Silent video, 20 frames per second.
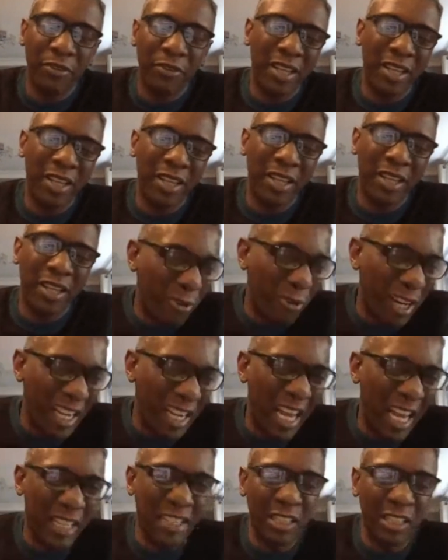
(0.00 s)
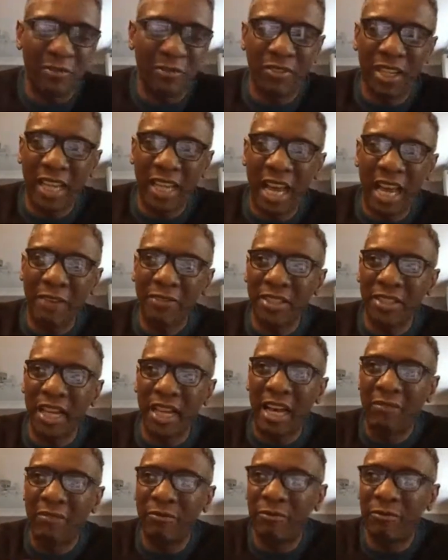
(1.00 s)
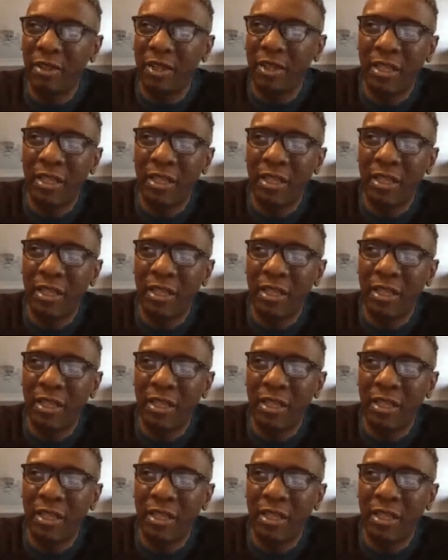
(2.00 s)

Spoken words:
For them to be infrared active, they have to have